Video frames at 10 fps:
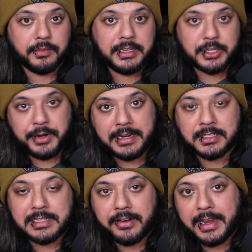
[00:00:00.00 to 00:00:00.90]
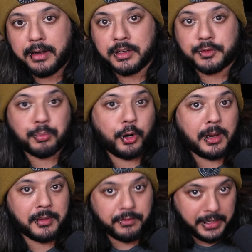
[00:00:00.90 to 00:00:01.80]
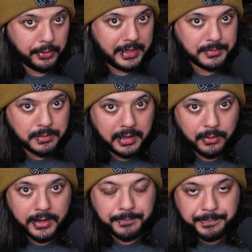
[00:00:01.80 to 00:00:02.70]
of these are necessary areas for programming video games, by the way.